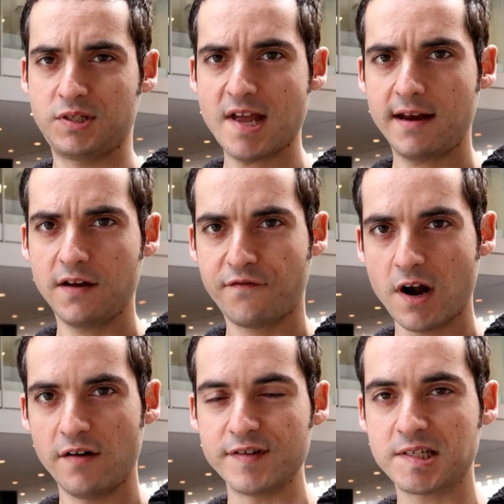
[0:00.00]
Standing in
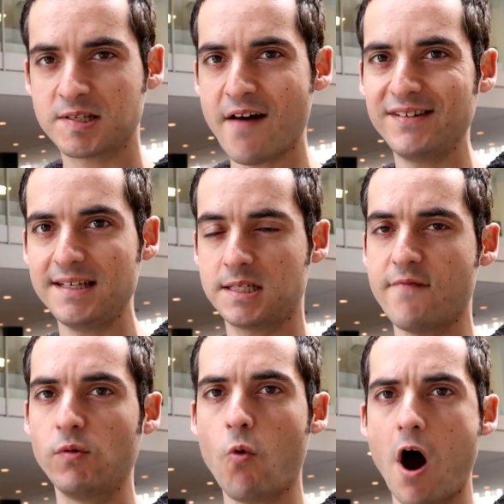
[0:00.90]
front of
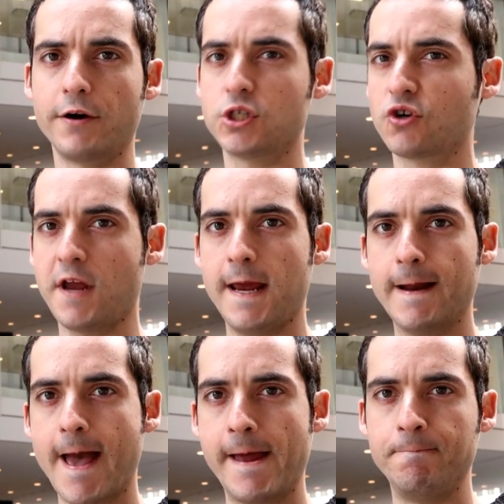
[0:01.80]
77 Water
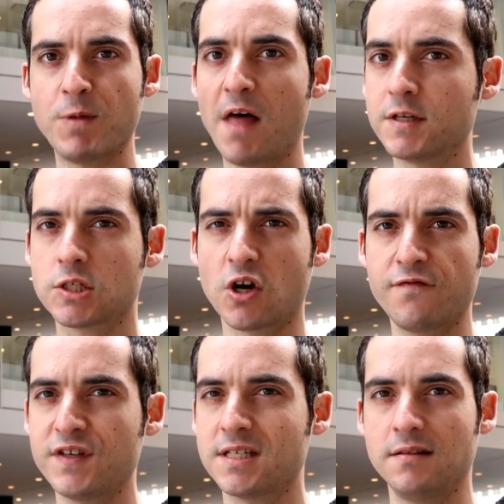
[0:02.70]
Street, and on the
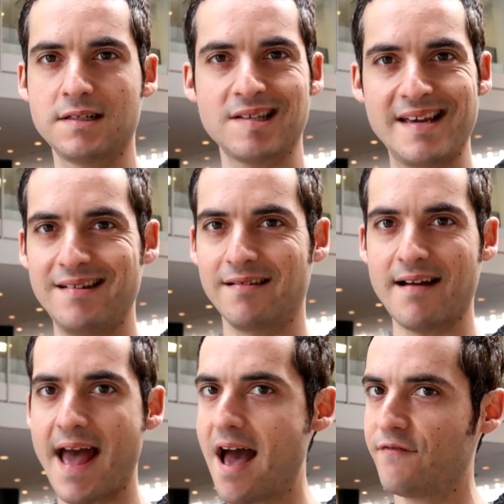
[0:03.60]
surface it looks like
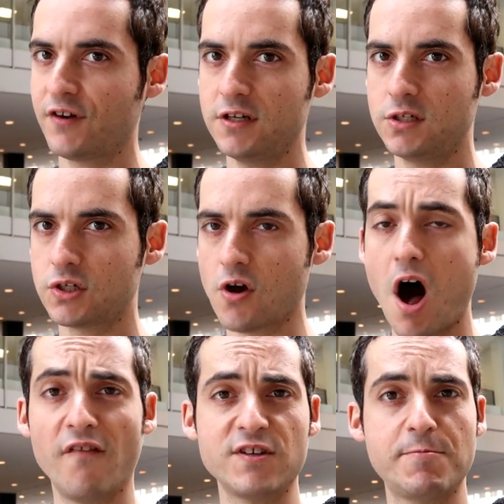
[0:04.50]
your average
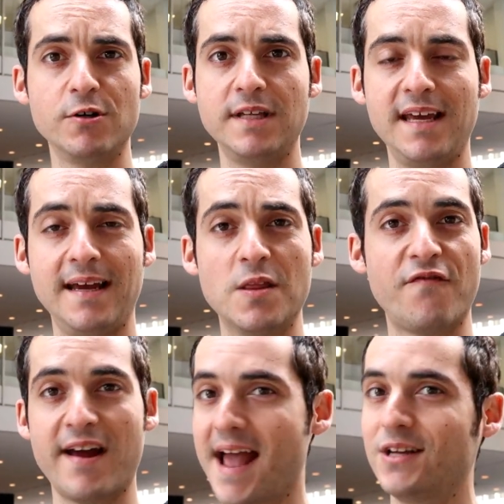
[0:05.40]
office building in the
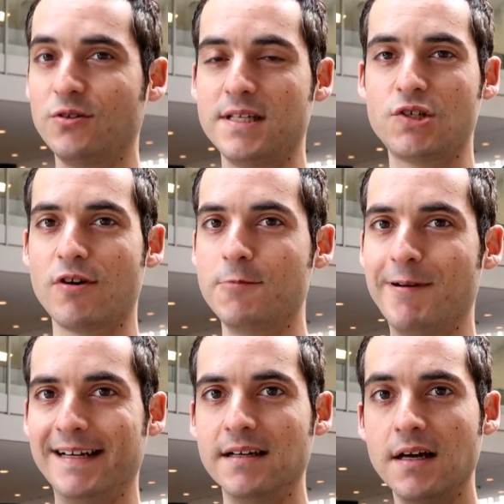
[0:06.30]
financial district,
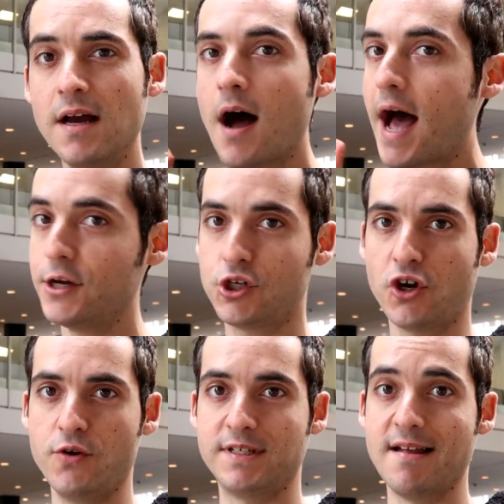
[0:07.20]
but I
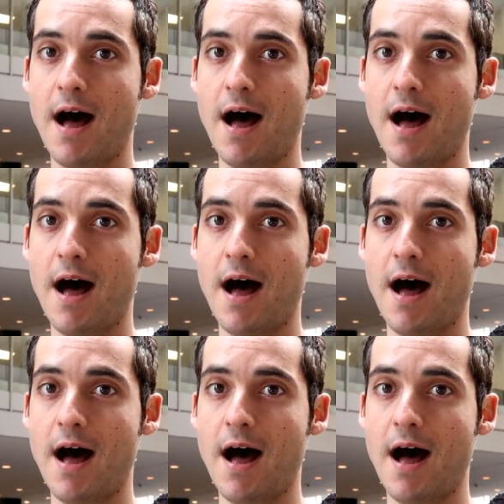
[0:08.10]
assure you it's